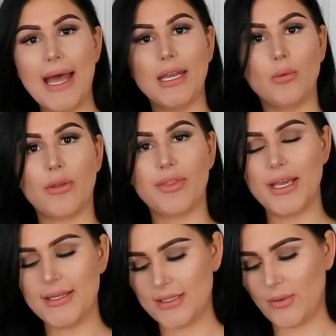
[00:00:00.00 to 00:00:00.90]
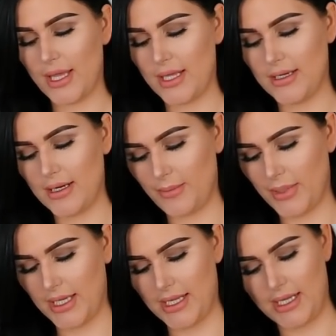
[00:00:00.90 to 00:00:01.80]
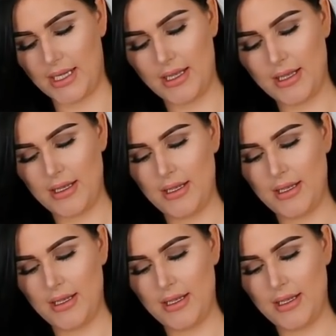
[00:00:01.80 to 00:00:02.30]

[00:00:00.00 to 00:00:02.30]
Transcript: I didn't want that. So I ended up getting